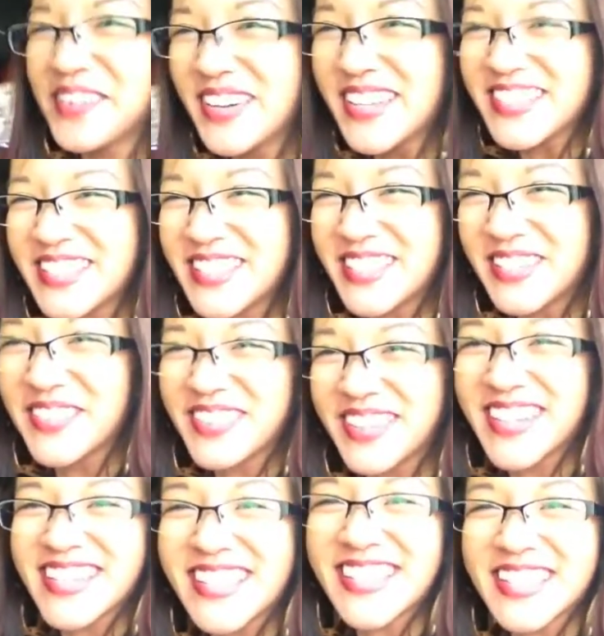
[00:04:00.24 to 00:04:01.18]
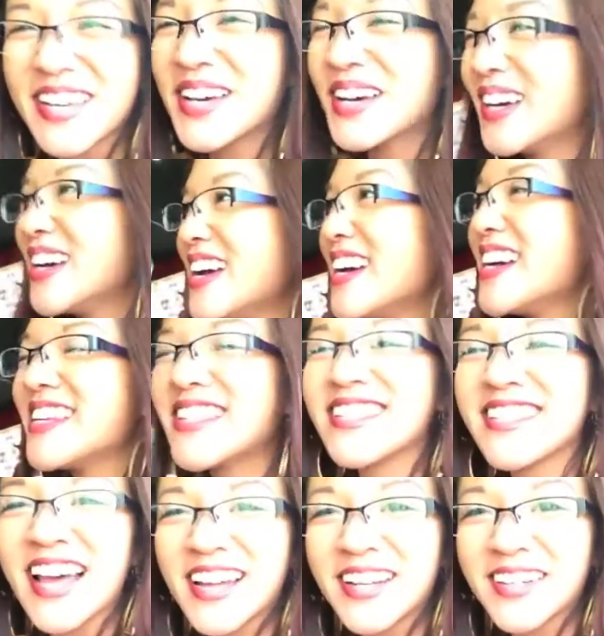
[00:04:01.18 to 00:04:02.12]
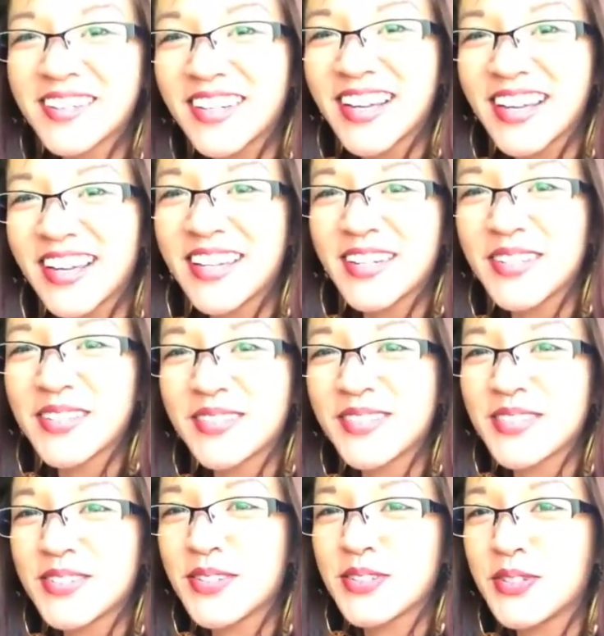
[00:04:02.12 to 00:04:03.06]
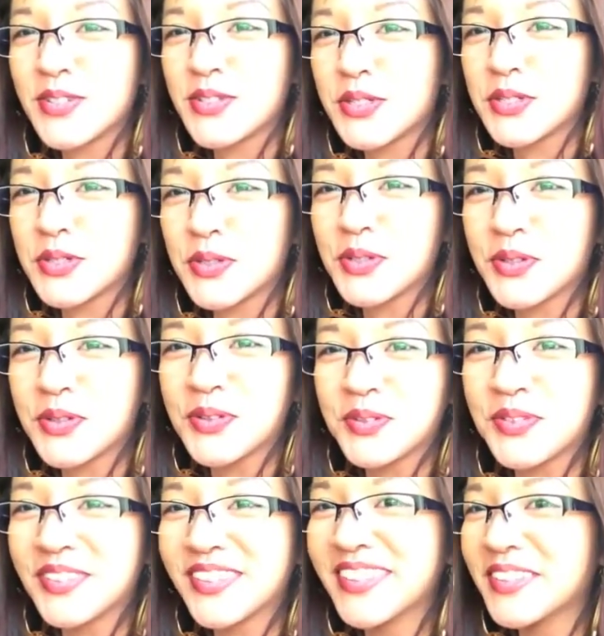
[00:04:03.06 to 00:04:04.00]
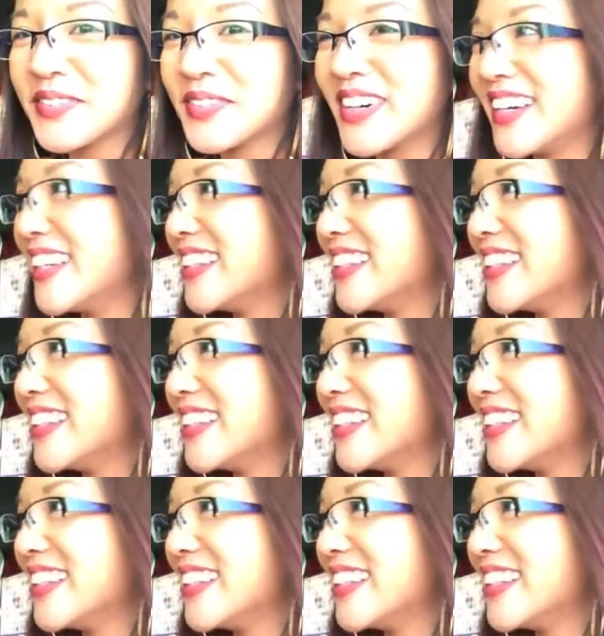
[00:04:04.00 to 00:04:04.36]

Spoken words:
always do this. It's Saturday. June what?